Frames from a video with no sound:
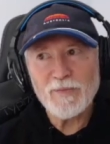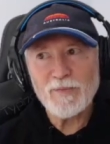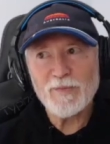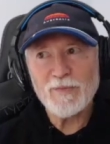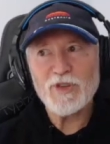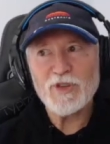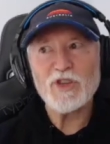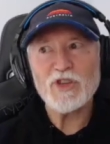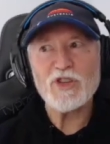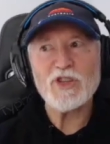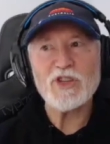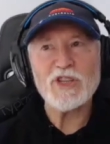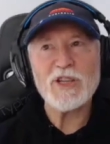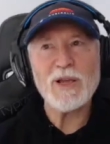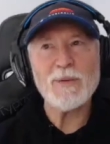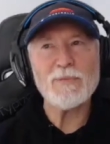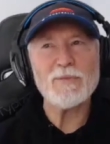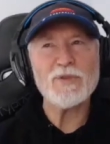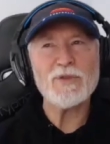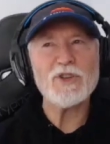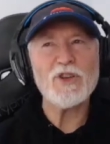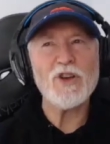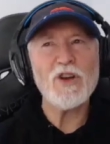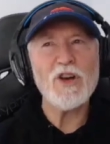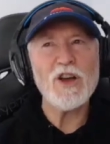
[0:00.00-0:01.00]

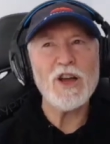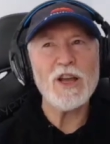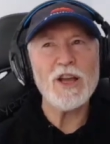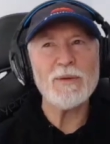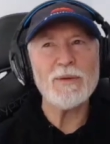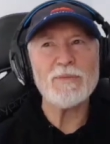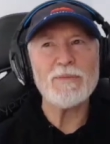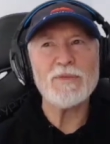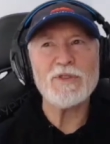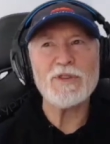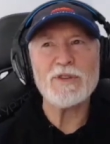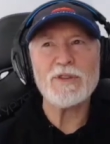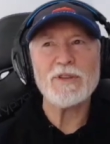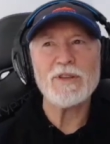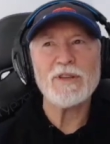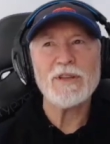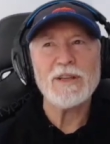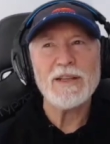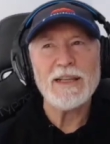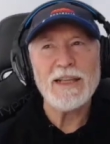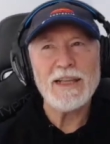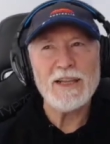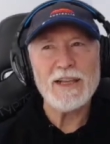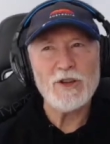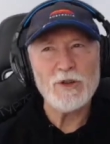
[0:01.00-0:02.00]
Sometimes
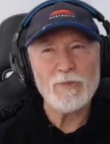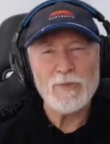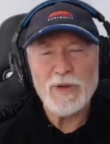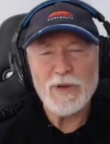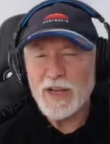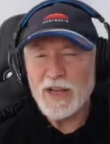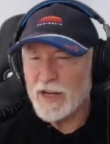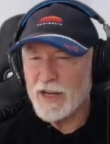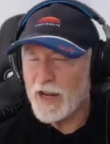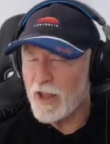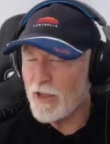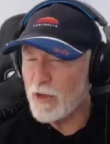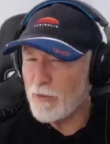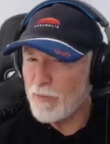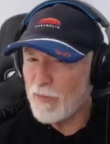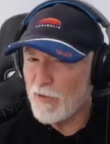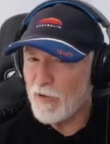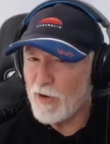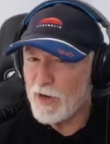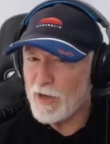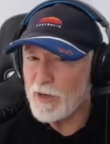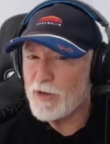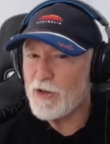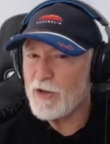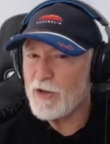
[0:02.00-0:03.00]
it could be another point,